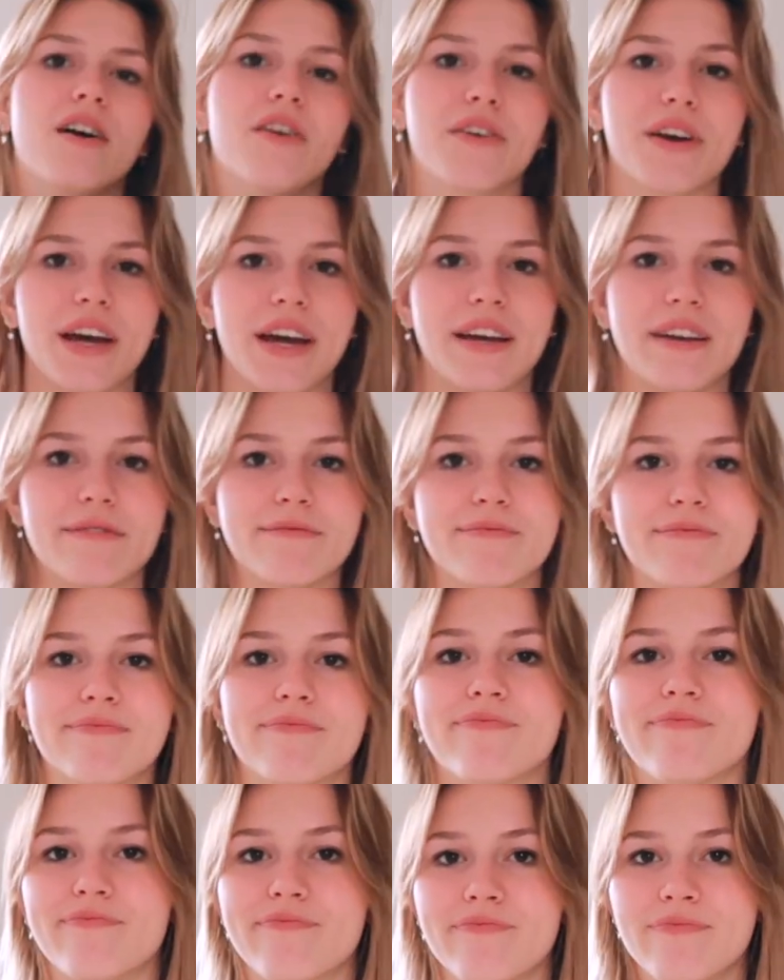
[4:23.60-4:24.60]
Okay.
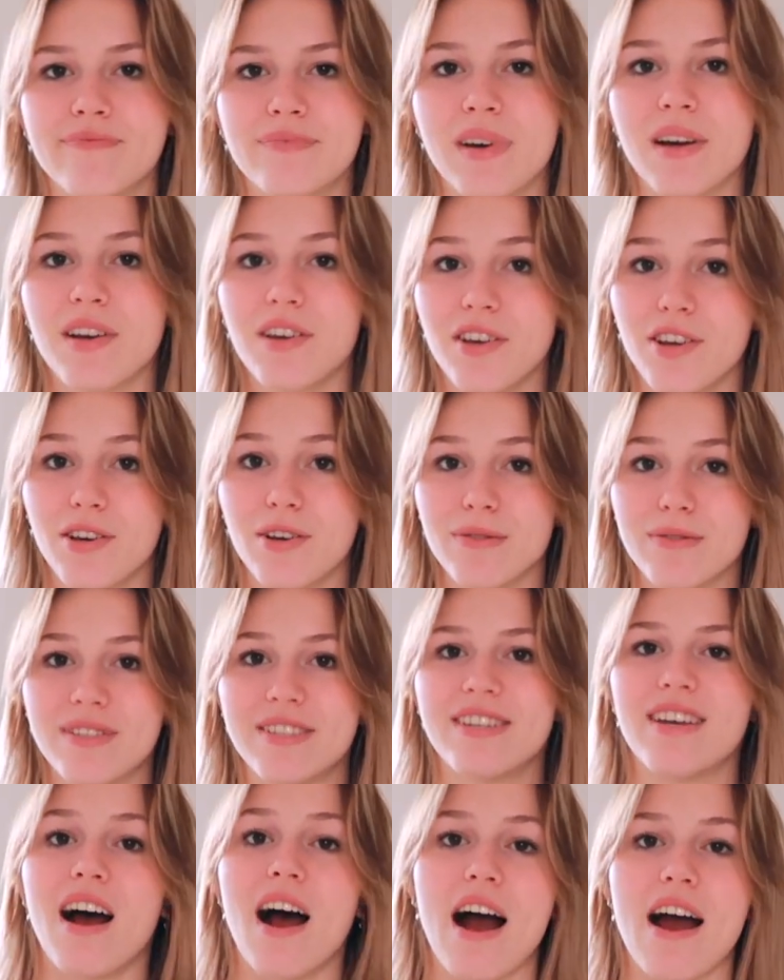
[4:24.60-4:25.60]

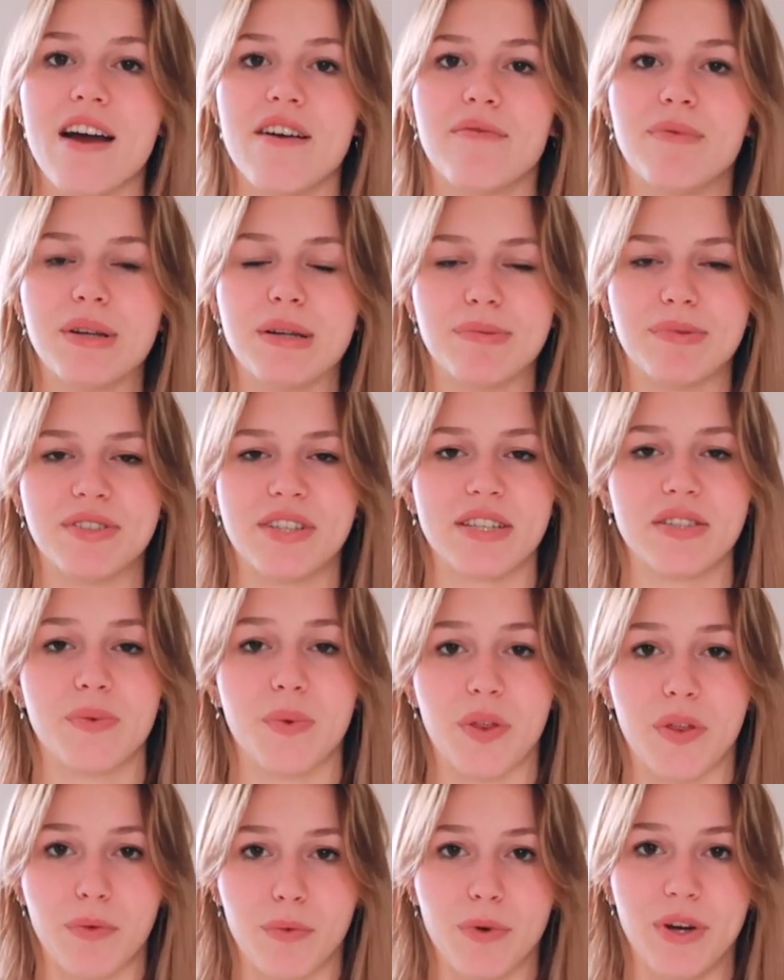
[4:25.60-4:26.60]
Cute. I have been obsessed
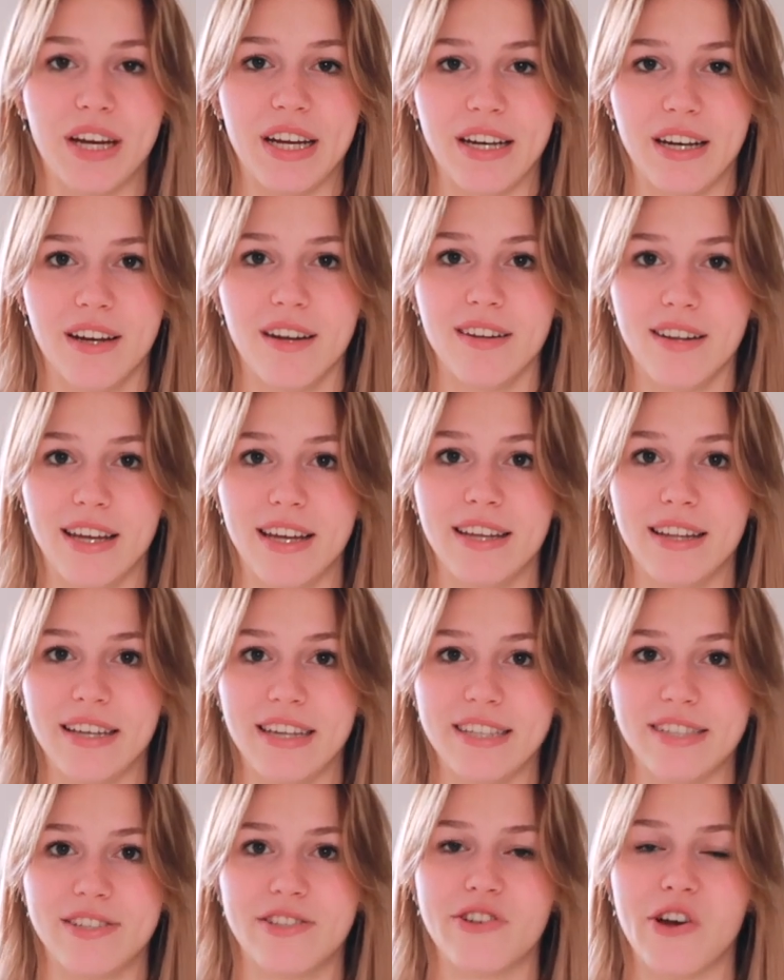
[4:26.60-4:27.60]
with green
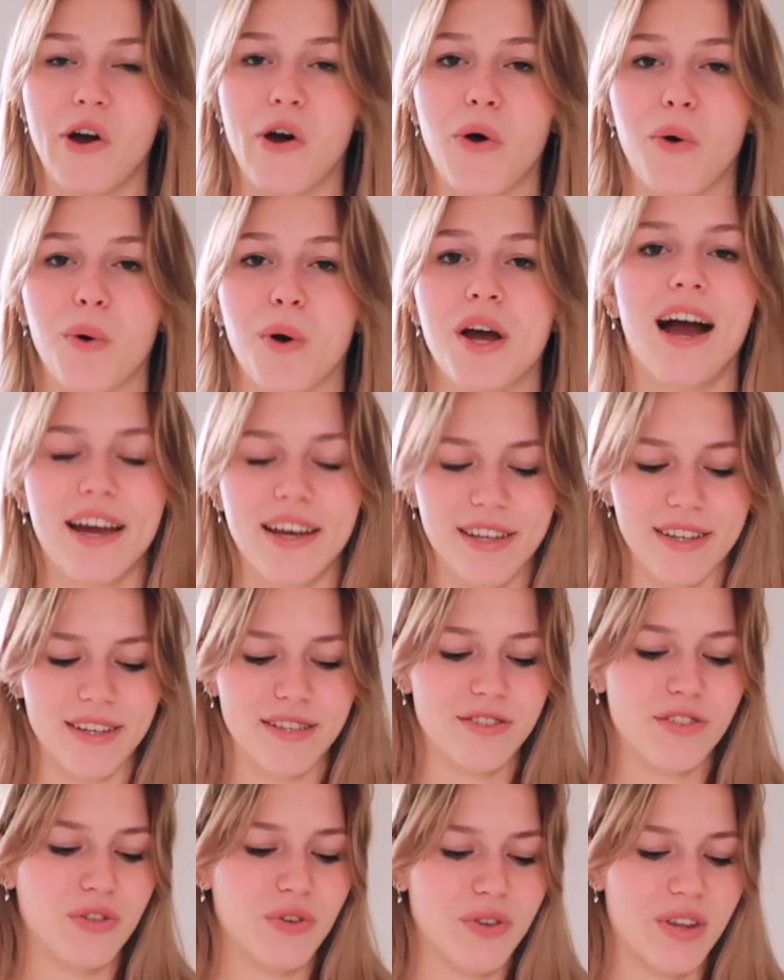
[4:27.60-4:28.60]
lately, so I
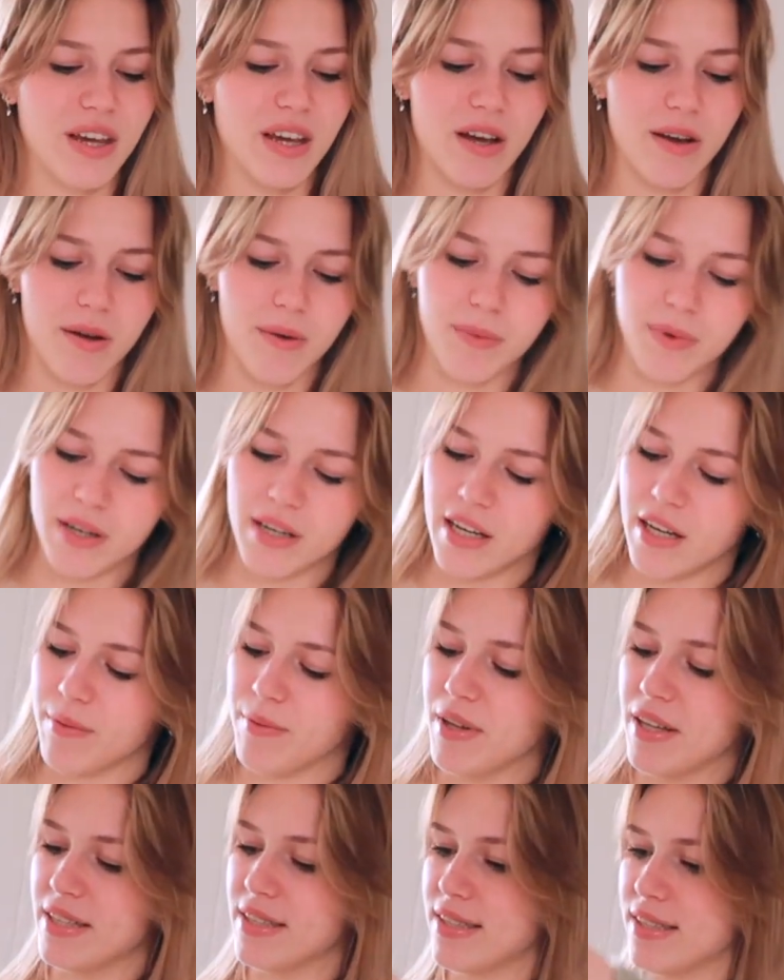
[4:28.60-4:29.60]
do think I'm gonna keep
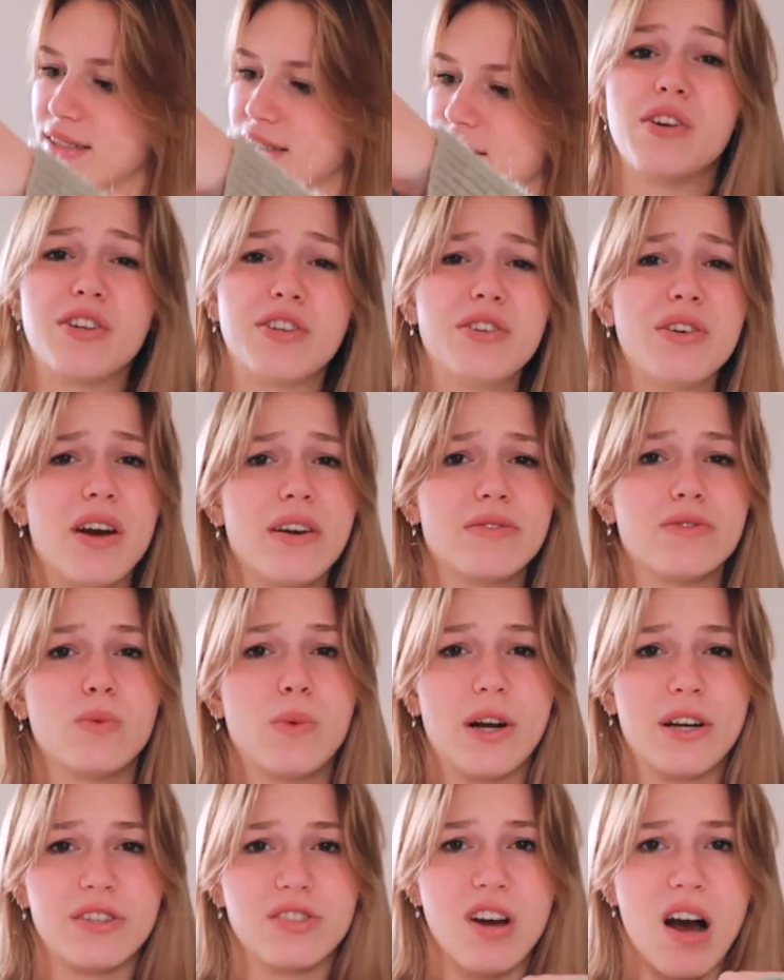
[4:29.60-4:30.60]
this. But you do have to
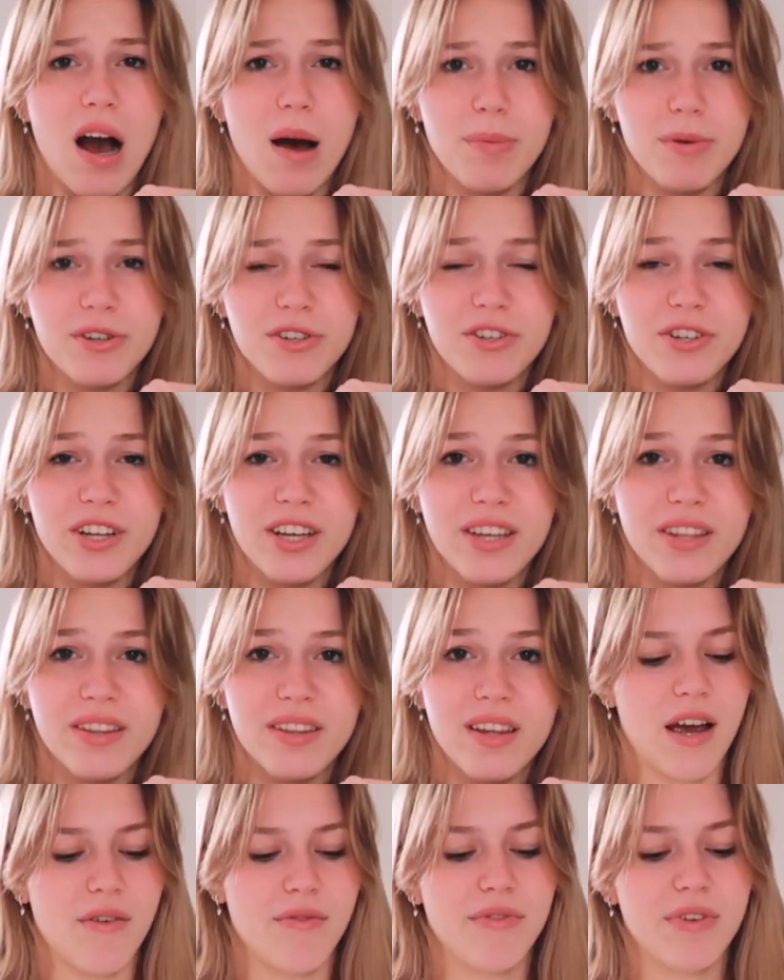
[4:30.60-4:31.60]
wear a top underneath.
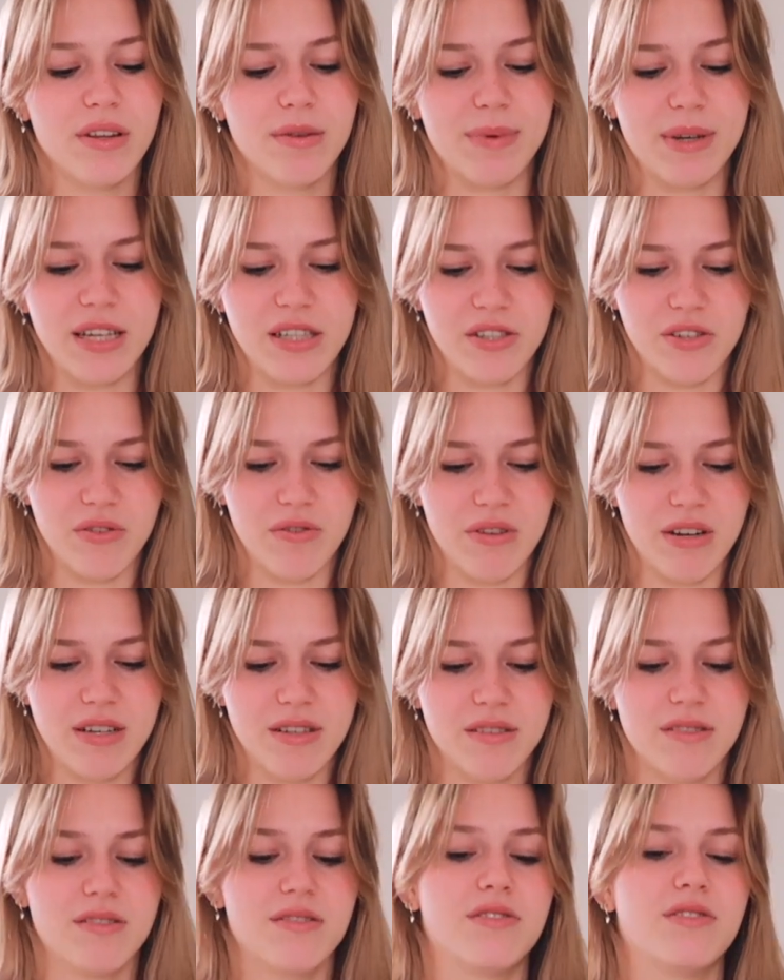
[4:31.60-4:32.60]
I've really been into green,
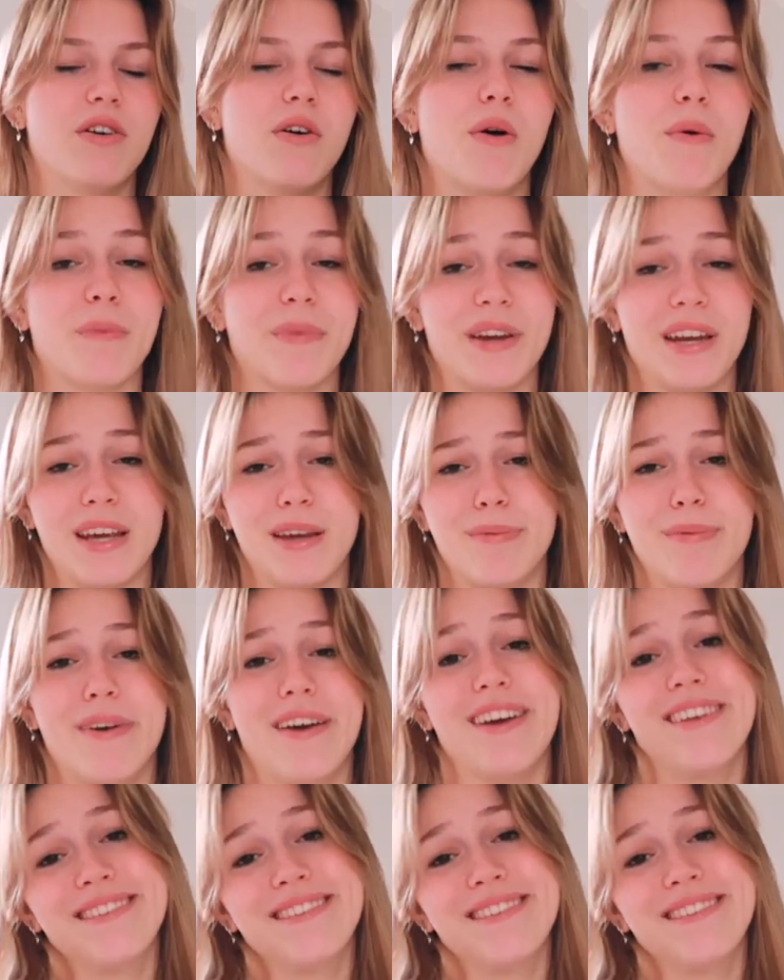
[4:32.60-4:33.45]
so I'm gonna keep it.